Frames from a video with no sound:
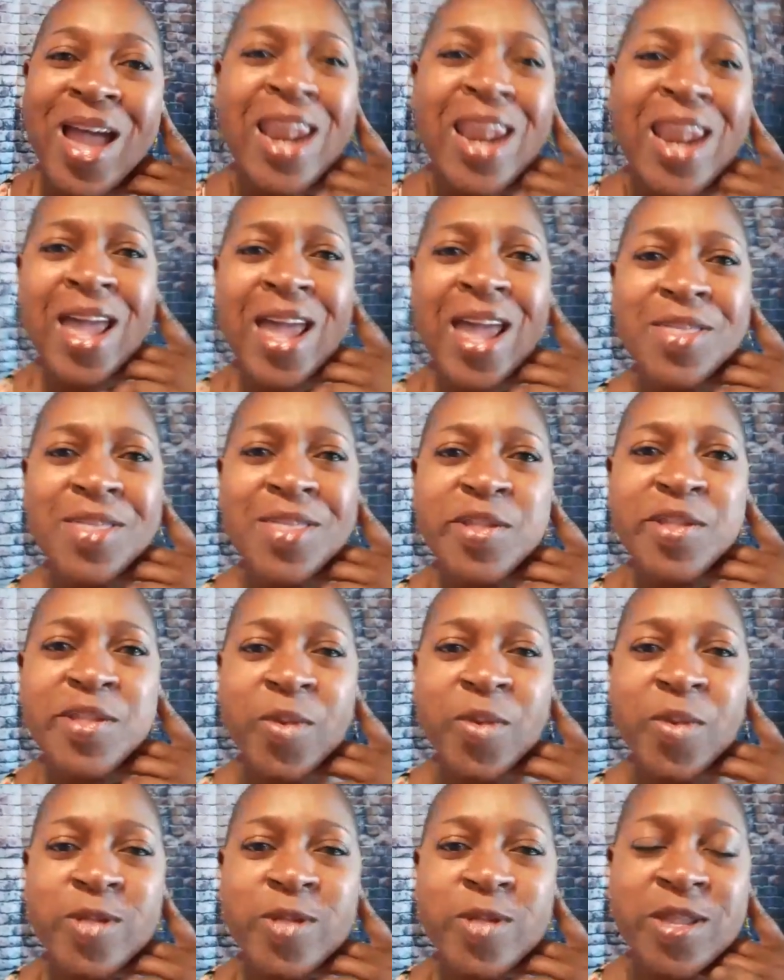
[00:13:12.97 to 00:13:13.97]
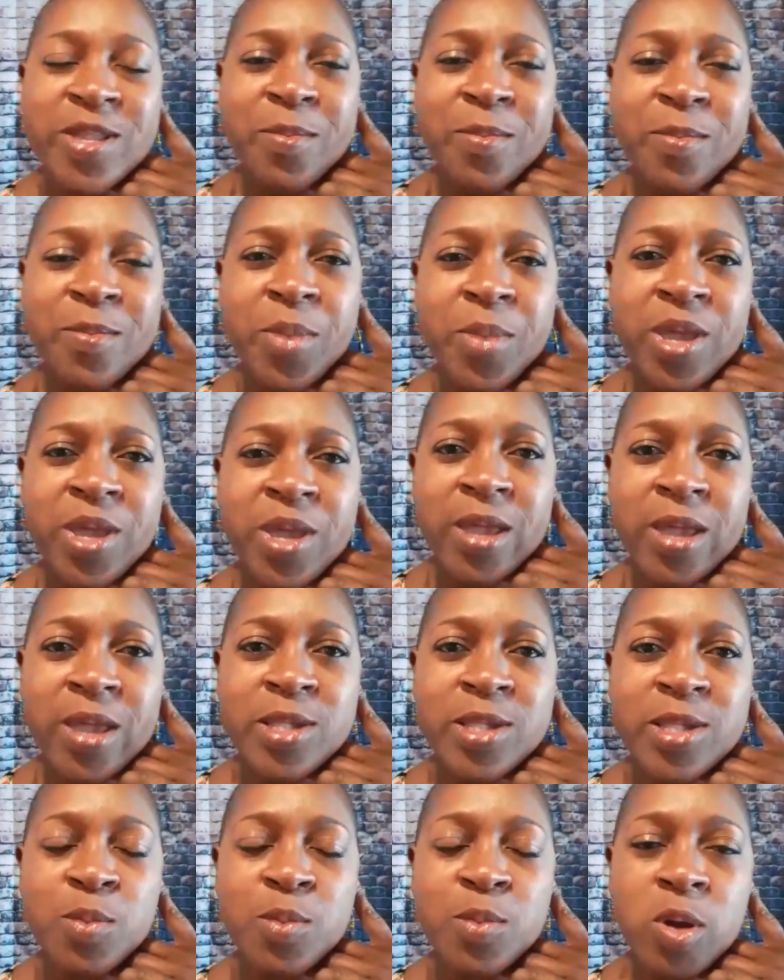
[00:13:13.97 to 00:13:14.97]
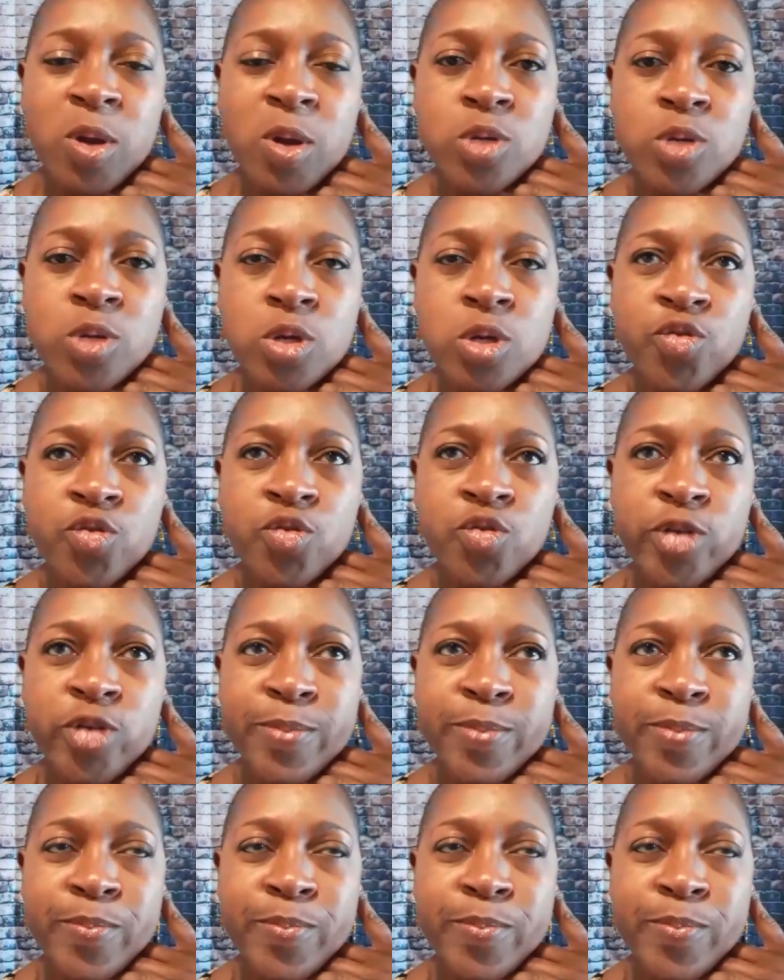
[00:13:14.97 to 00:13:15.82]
Like this person, but he has small children.